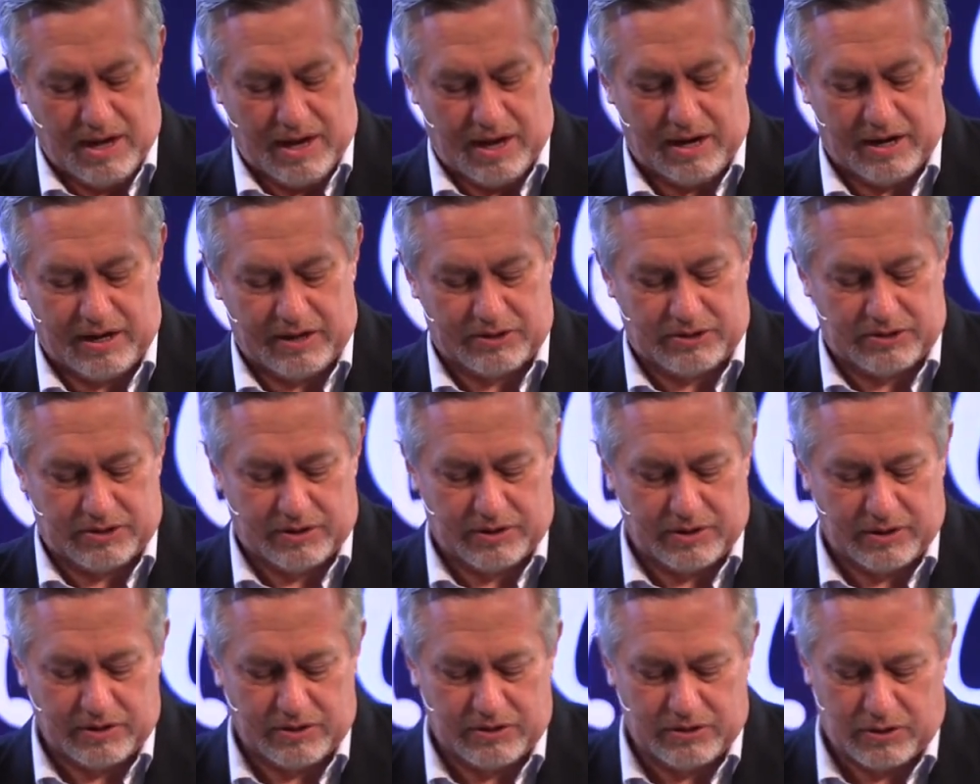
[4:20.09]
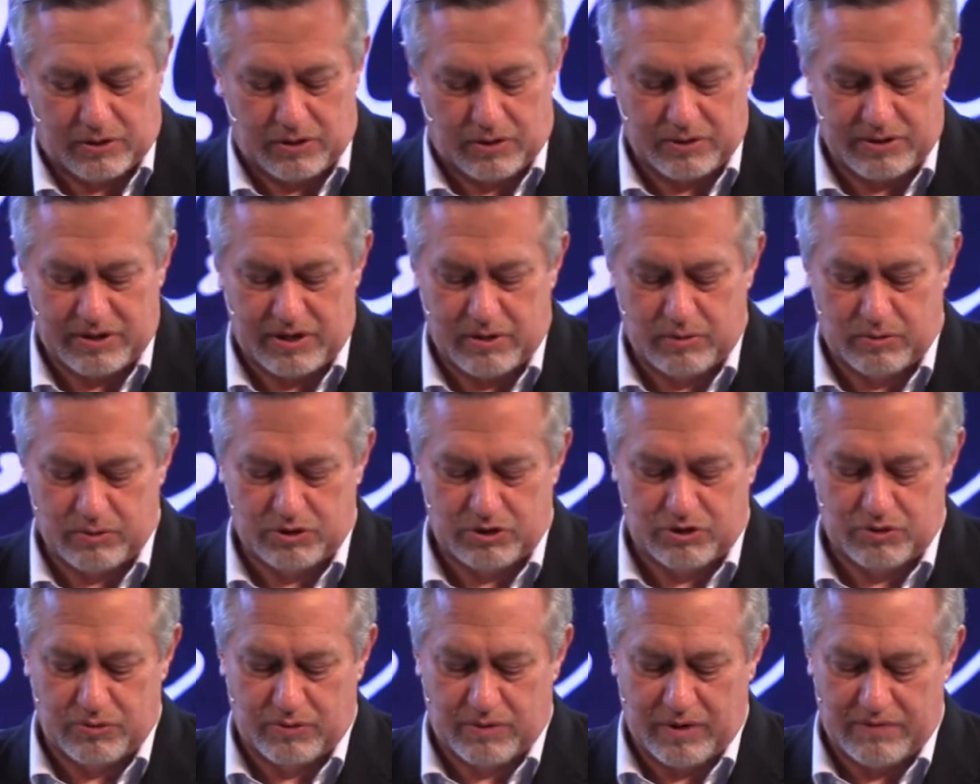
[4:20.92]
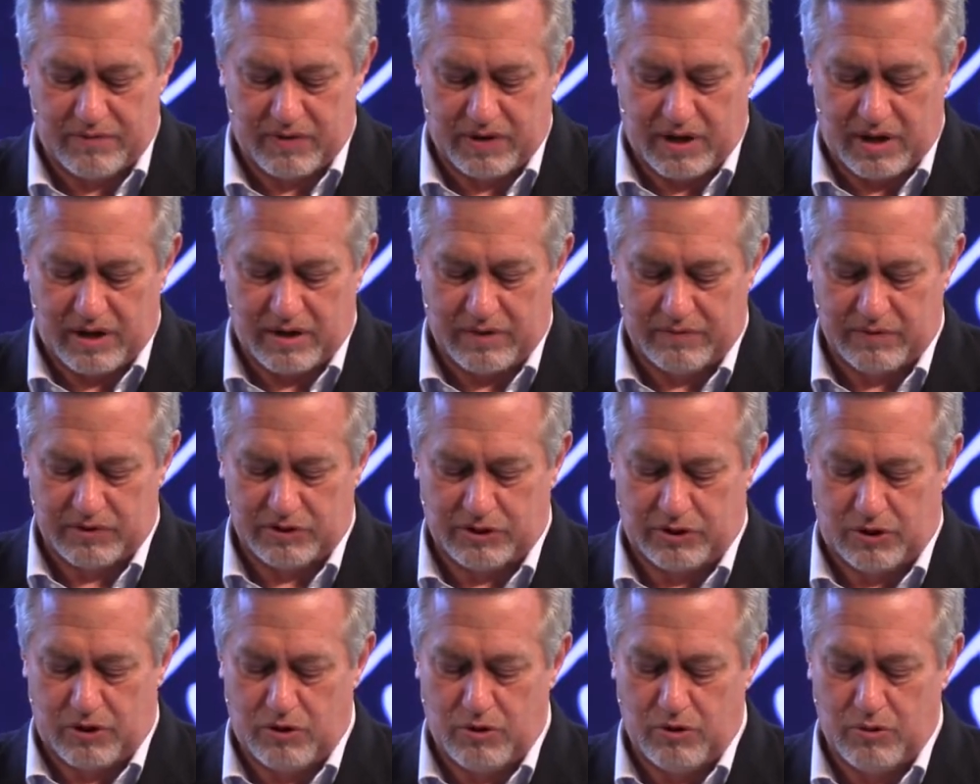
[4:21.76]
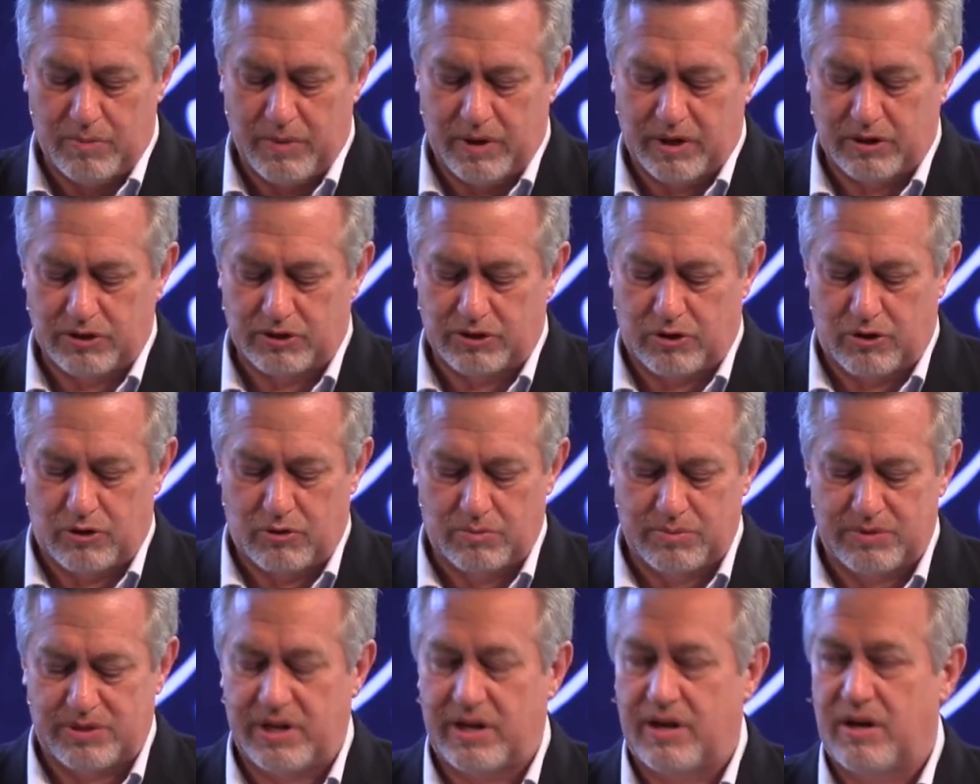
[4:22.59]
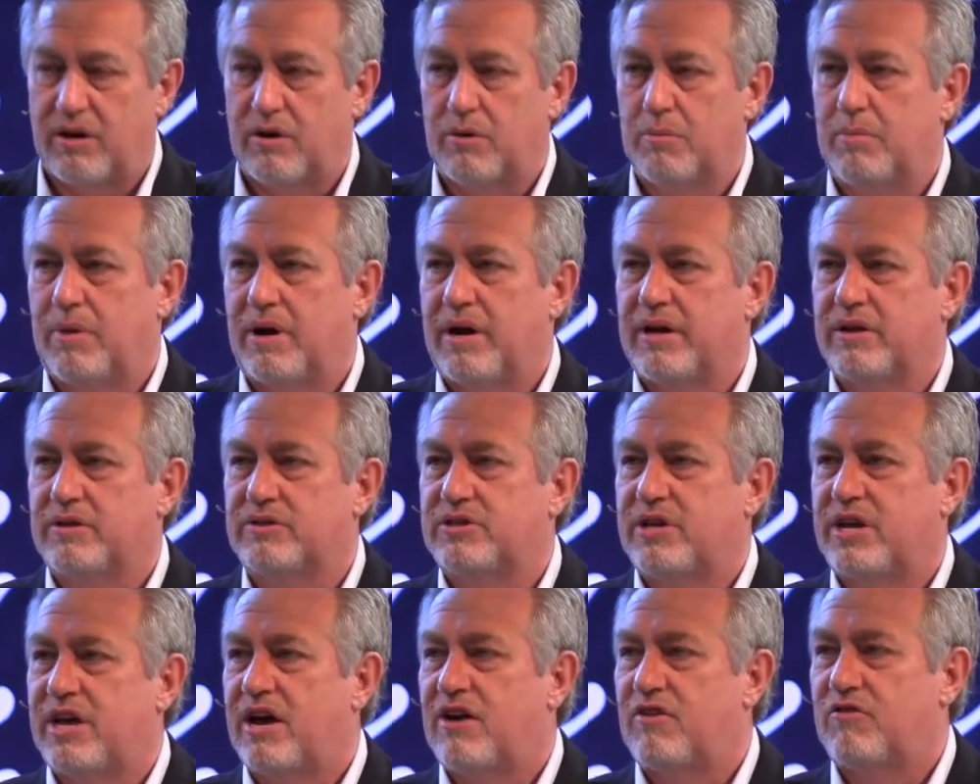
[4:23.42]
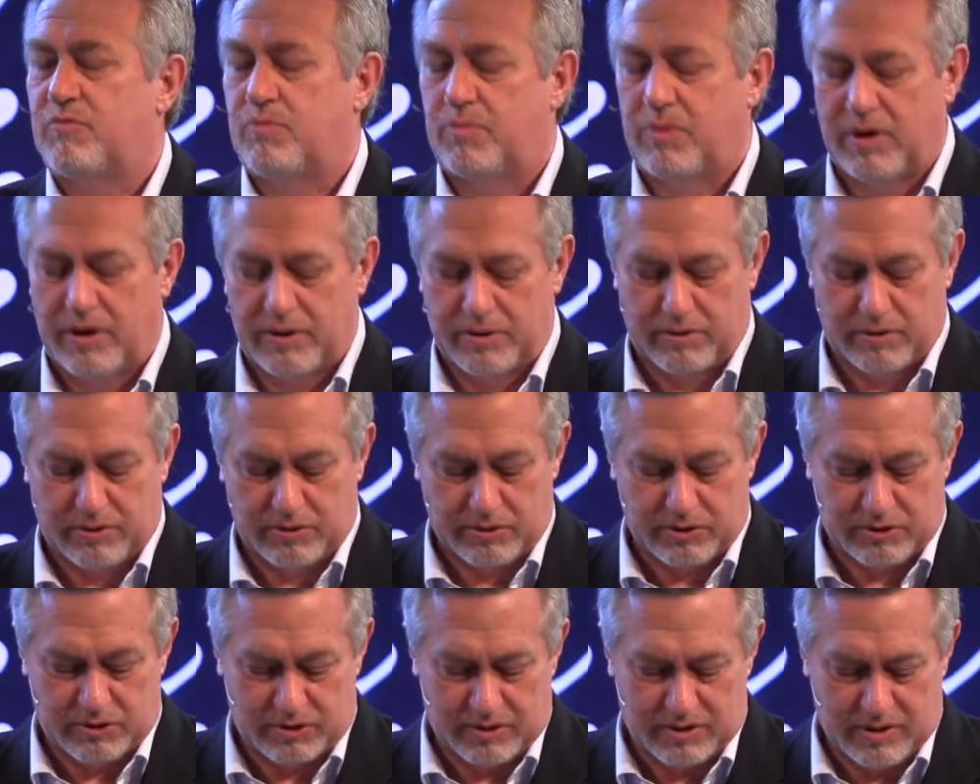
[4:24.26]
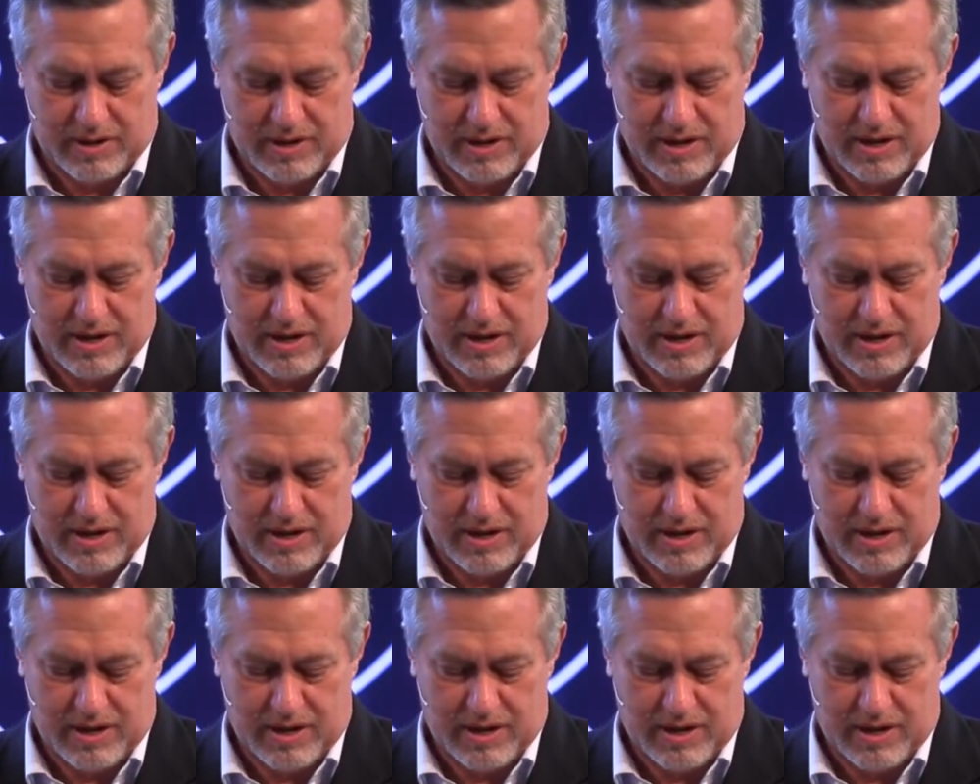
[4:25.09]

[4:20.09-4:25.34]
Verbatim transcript: And as an adult, he was driven out of his home and his hometown by his half brothers.